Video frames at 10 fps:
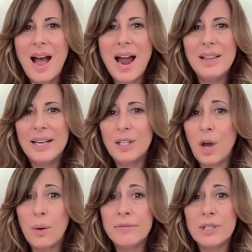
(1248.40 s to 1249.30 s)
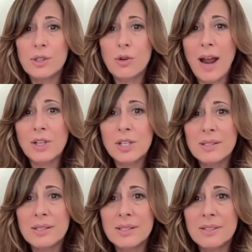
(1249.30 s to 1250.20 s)
I let go of
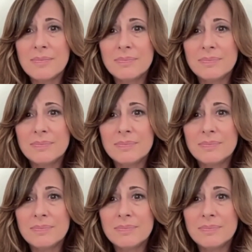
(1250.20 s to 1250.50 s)
distractions